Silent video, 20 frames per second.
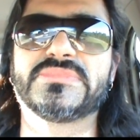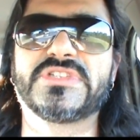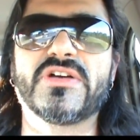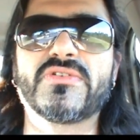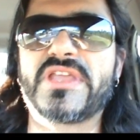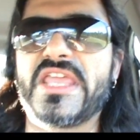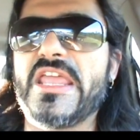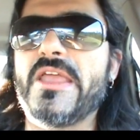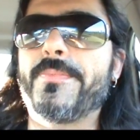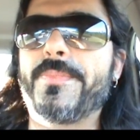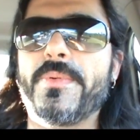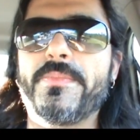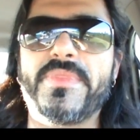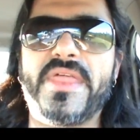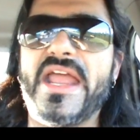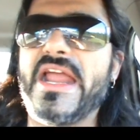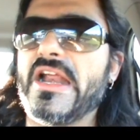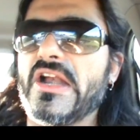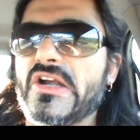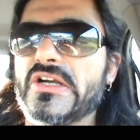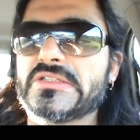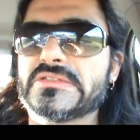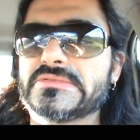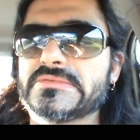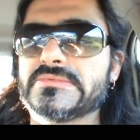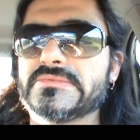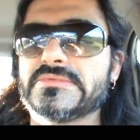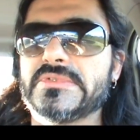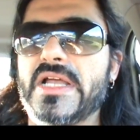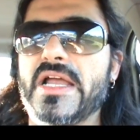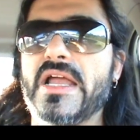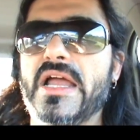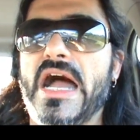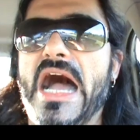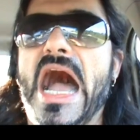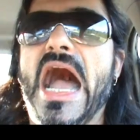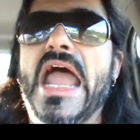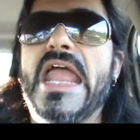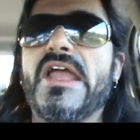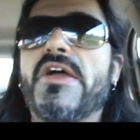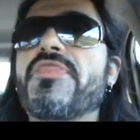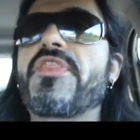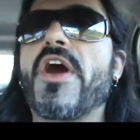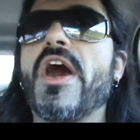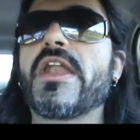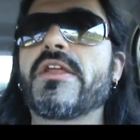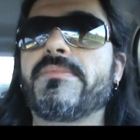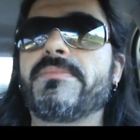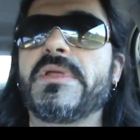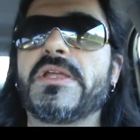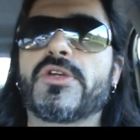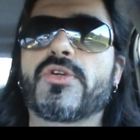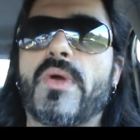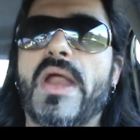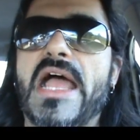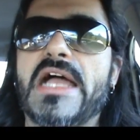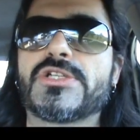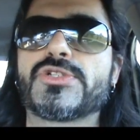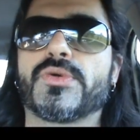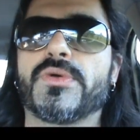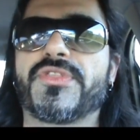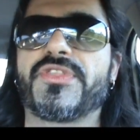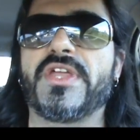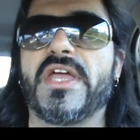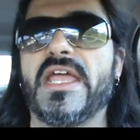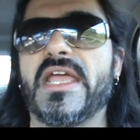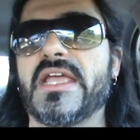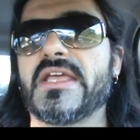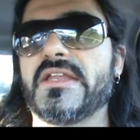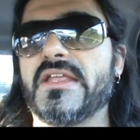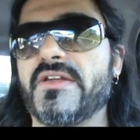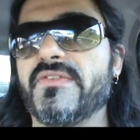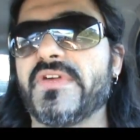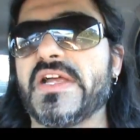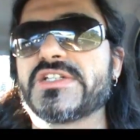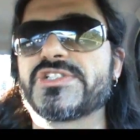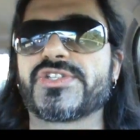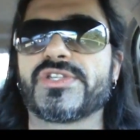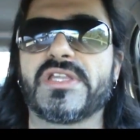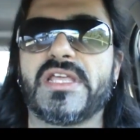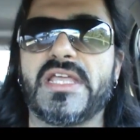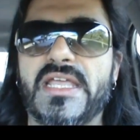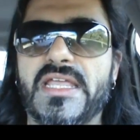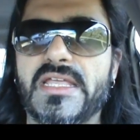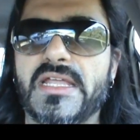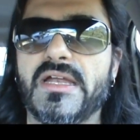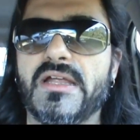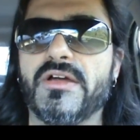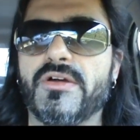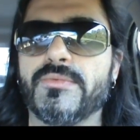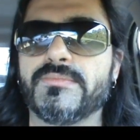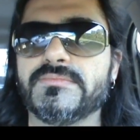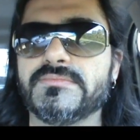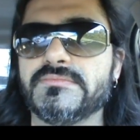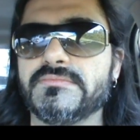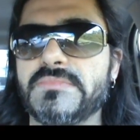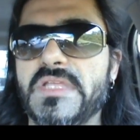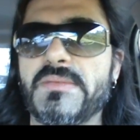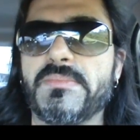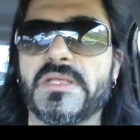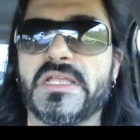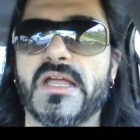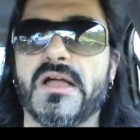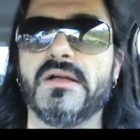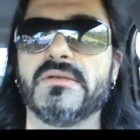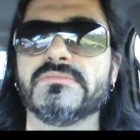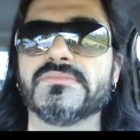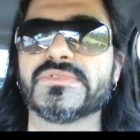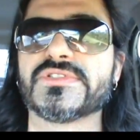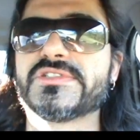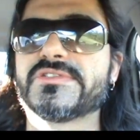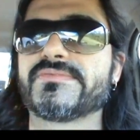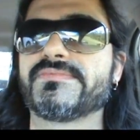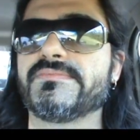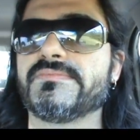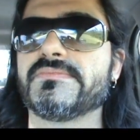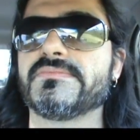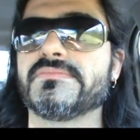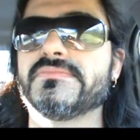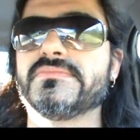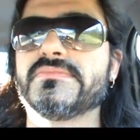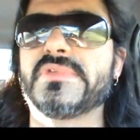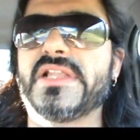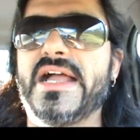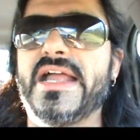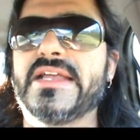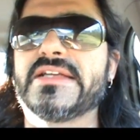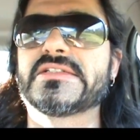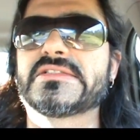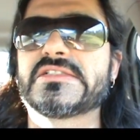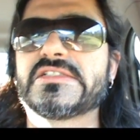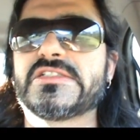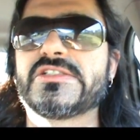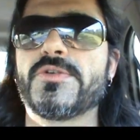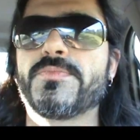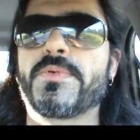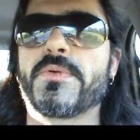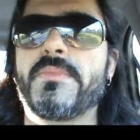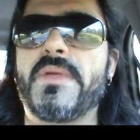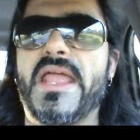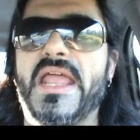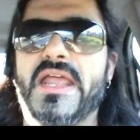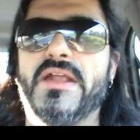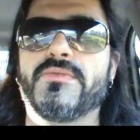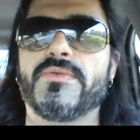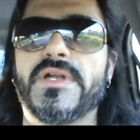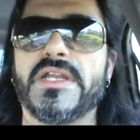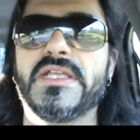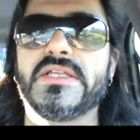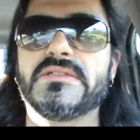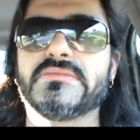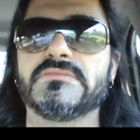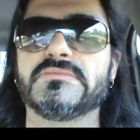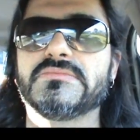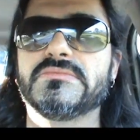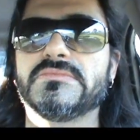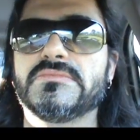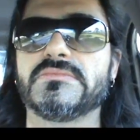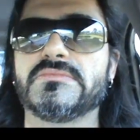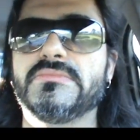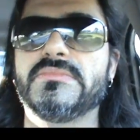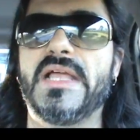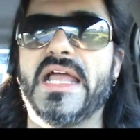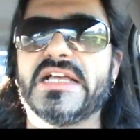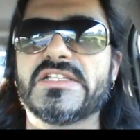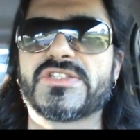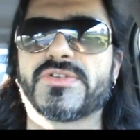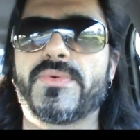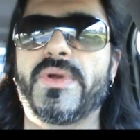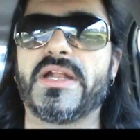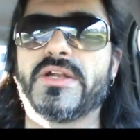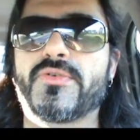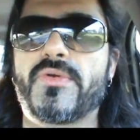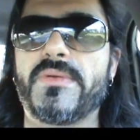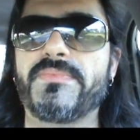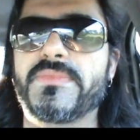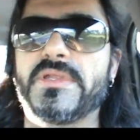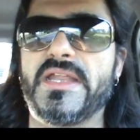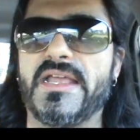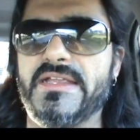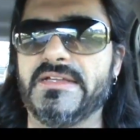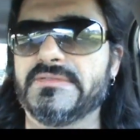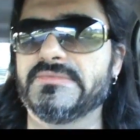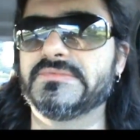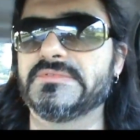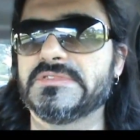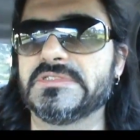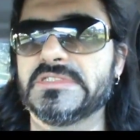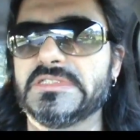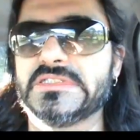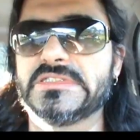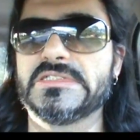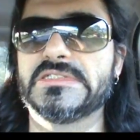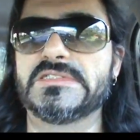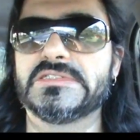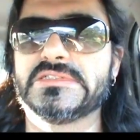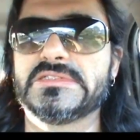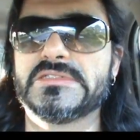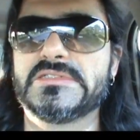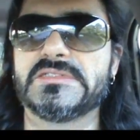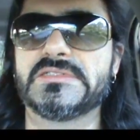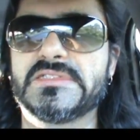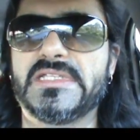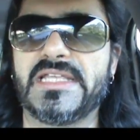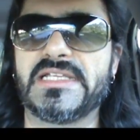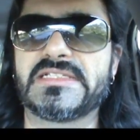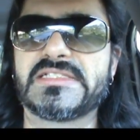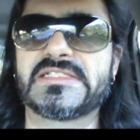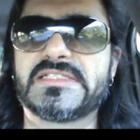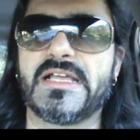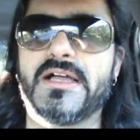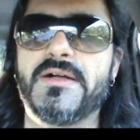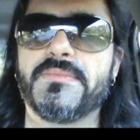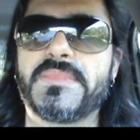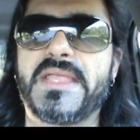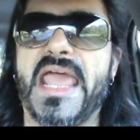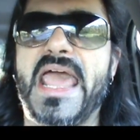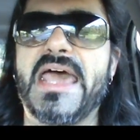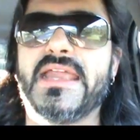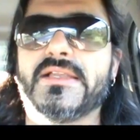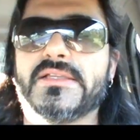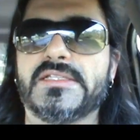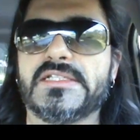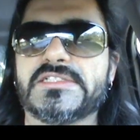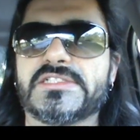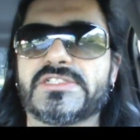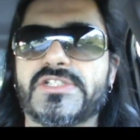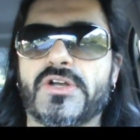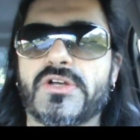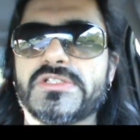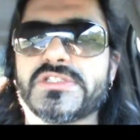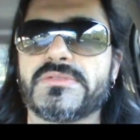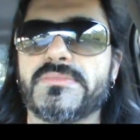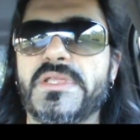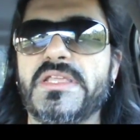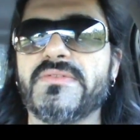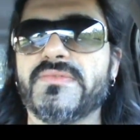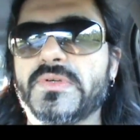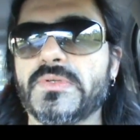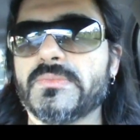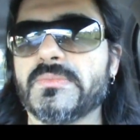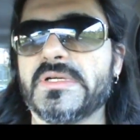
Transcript: So keep him there. I thought it would be a gradual thing, and then eventually, you know, he becomes like Superman when he has the red kryptonite. Like some catalyst turns him evil,